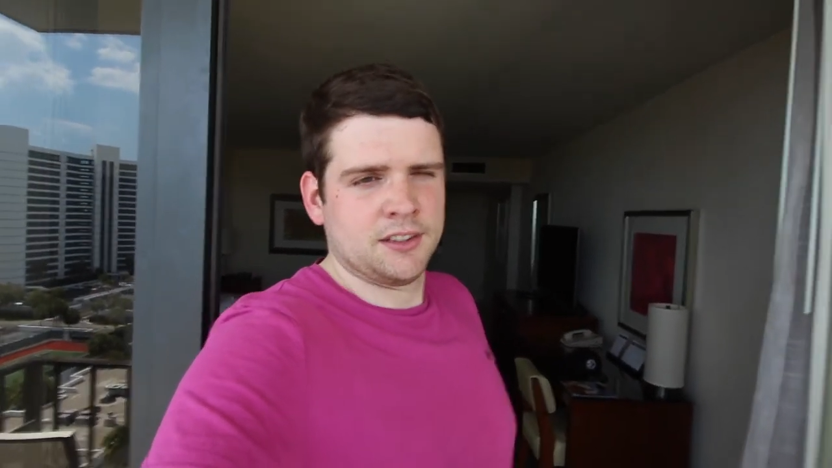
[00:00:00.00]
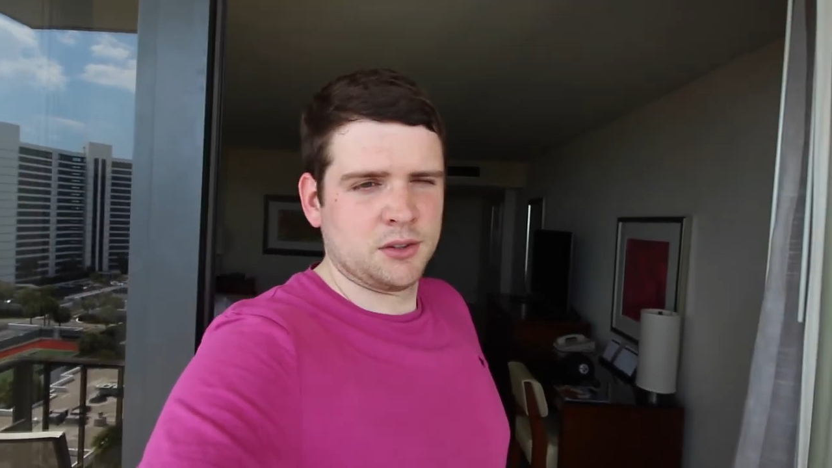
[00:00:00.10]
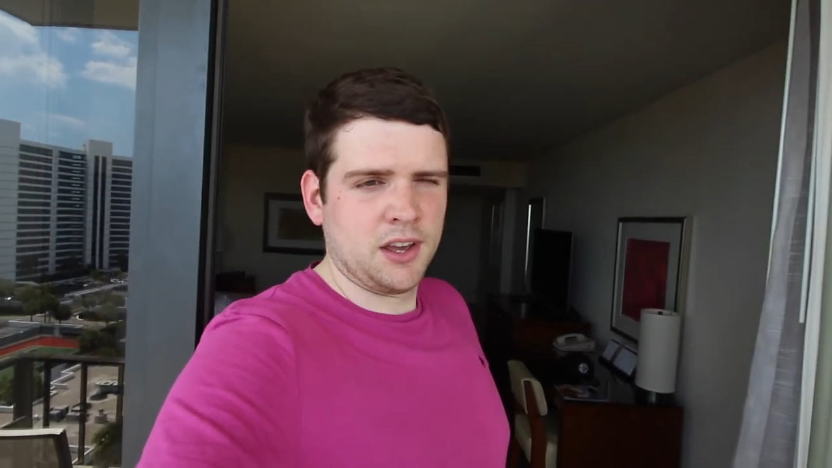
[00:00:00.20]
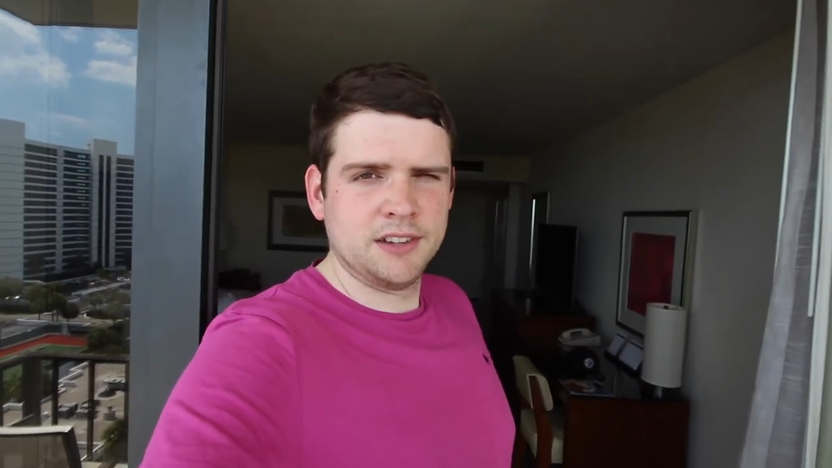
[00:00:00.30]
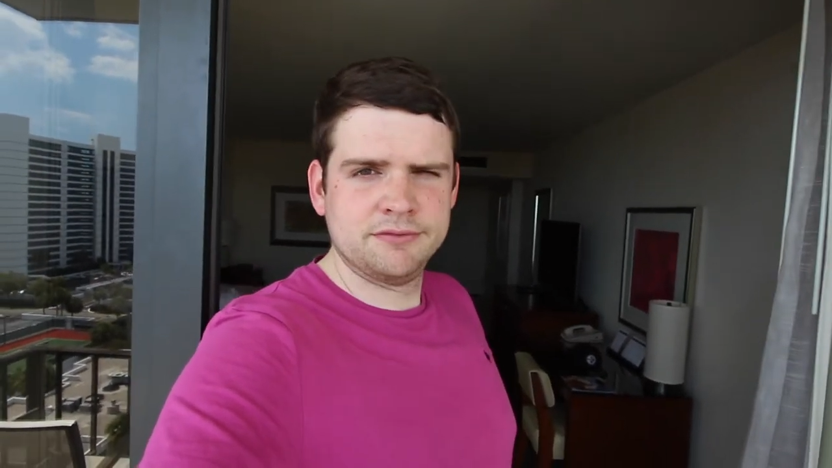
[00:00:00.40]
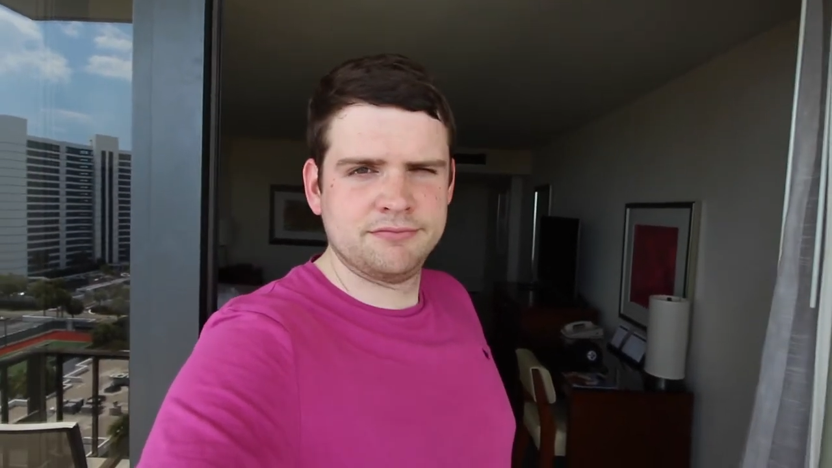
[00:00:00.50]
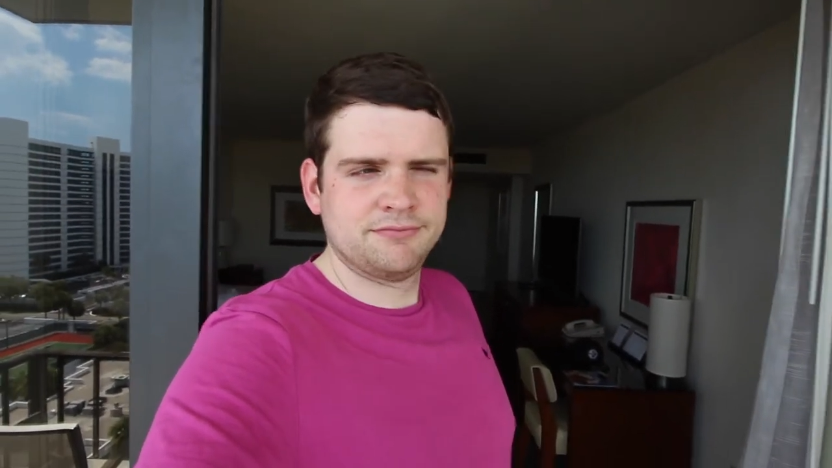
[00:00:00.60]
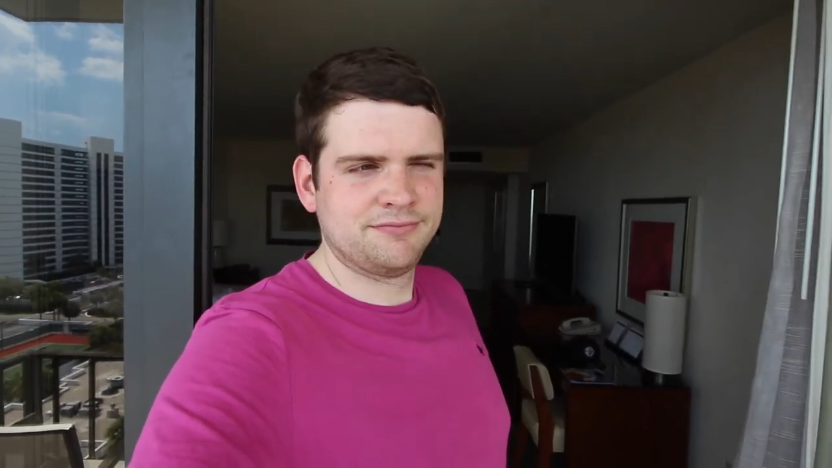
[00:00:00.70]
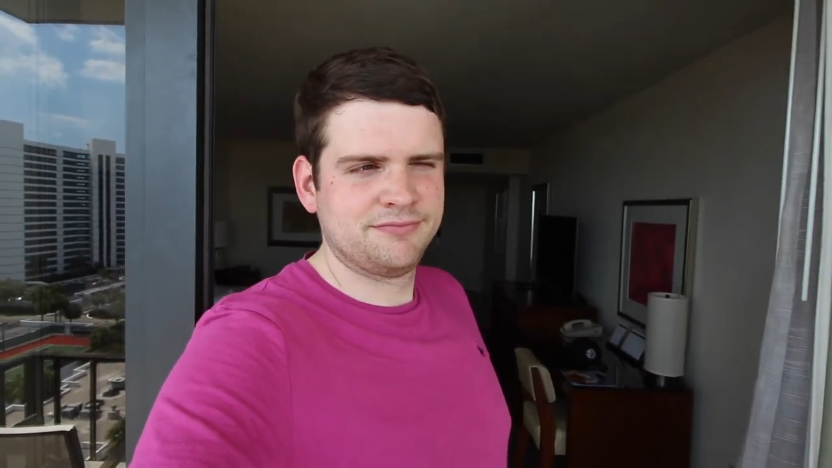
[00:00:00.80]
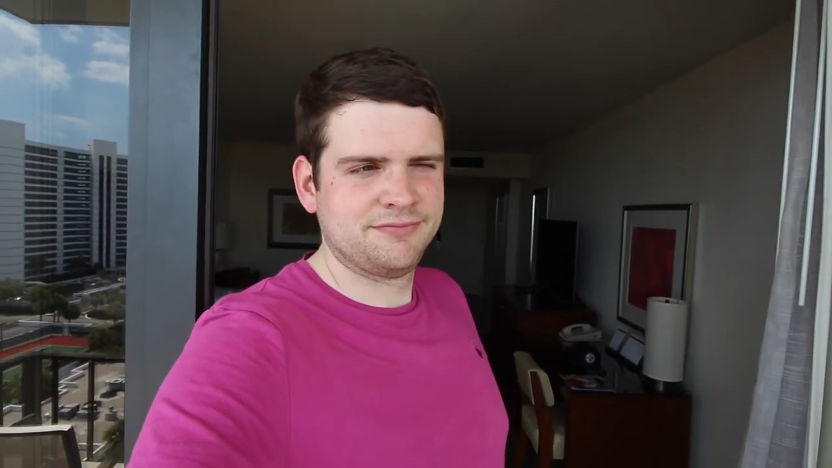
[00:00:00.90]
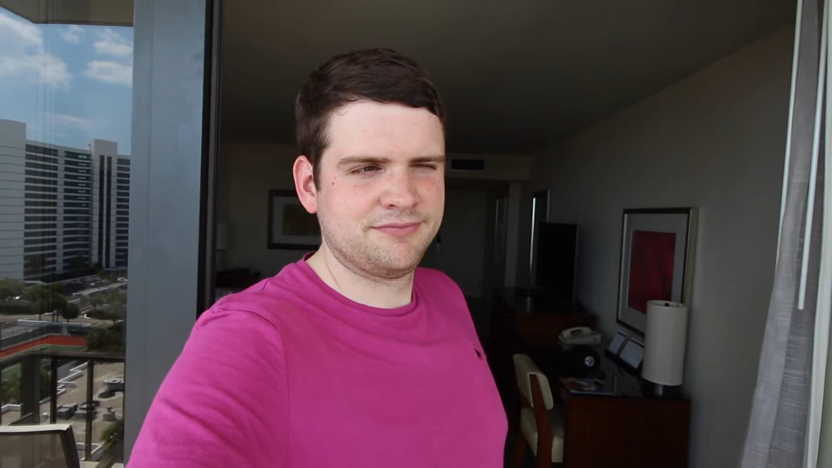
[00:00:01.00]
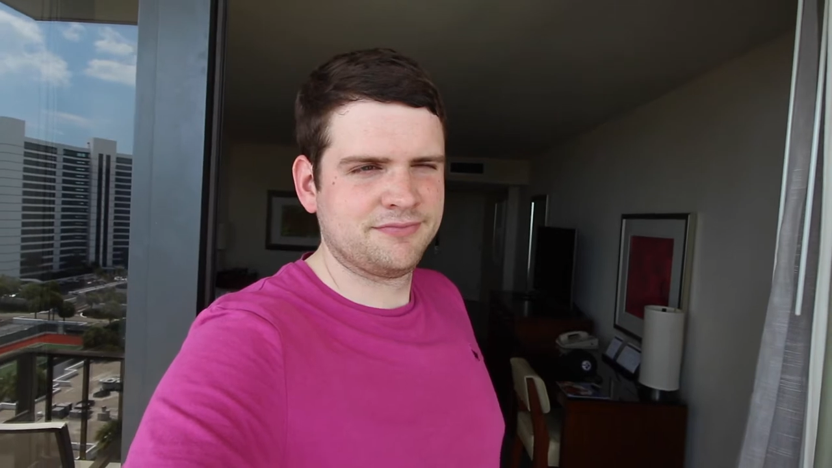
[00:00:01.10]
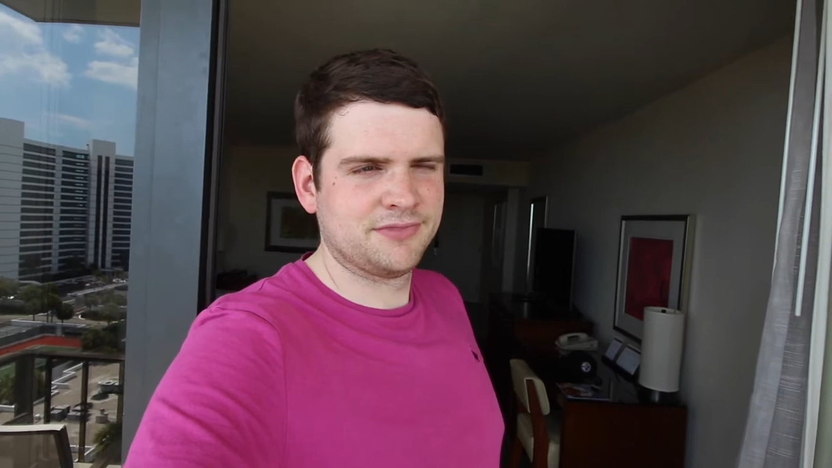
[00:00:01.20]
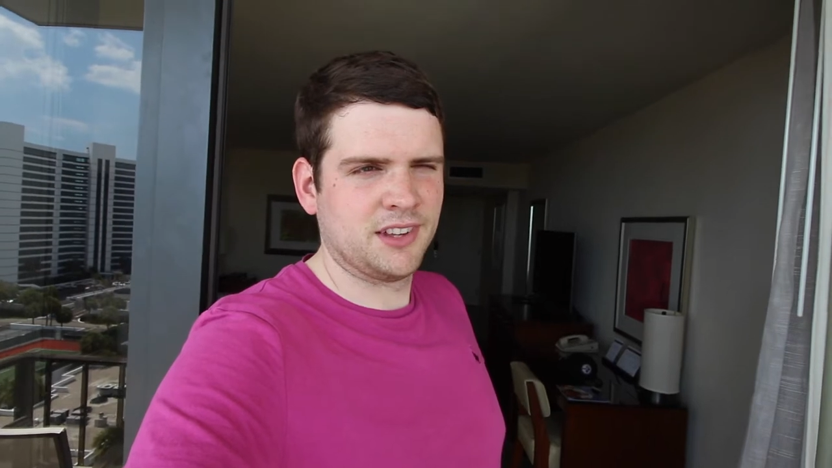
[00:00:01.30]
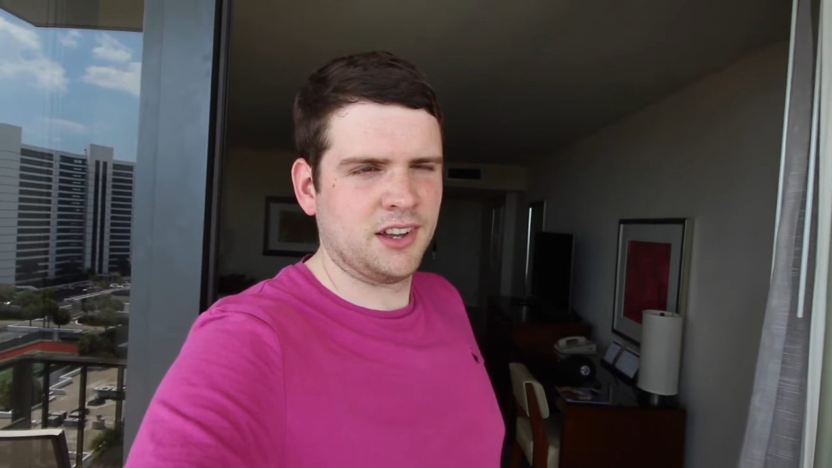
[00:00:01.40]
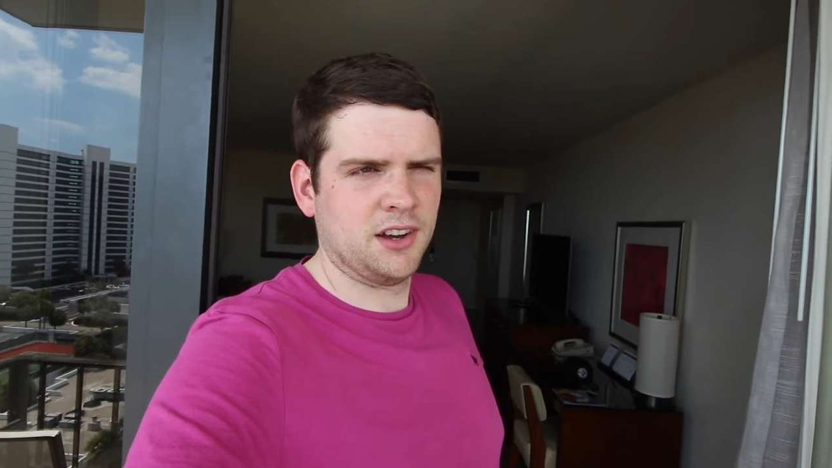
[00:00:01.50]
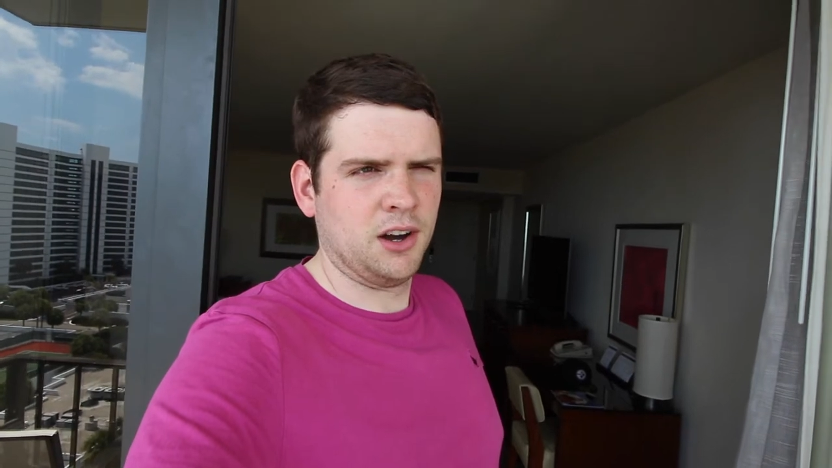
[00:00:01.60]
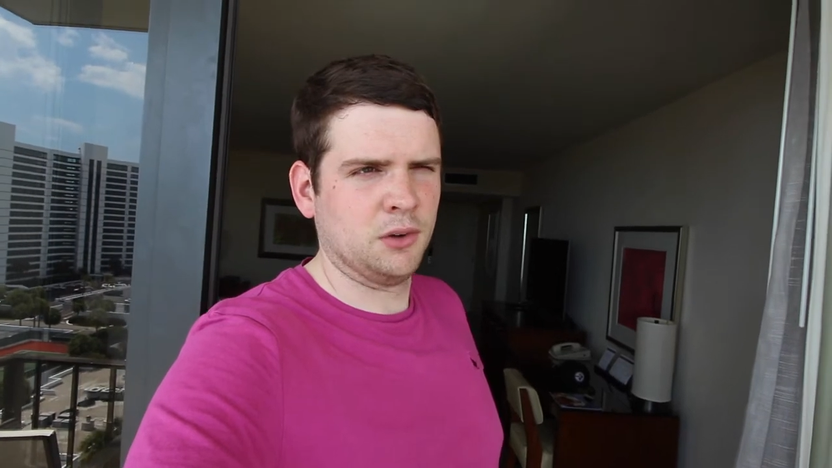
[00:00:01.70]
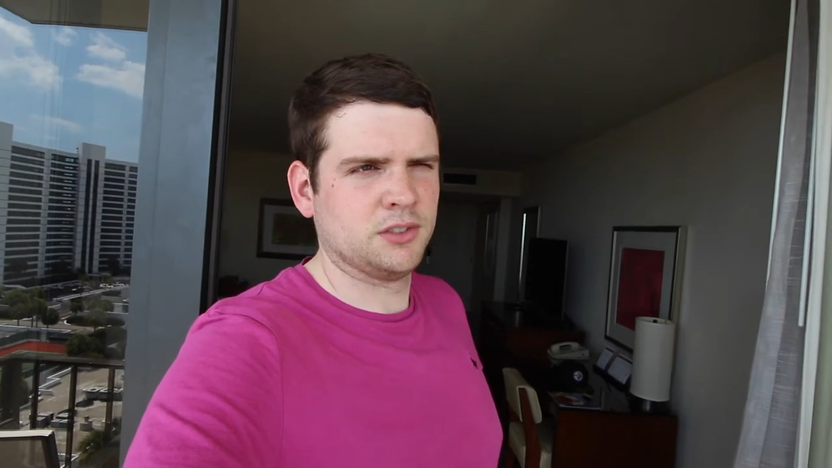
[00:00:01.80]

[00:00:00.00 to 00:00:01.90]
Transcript: So yeah. the two days. Oh,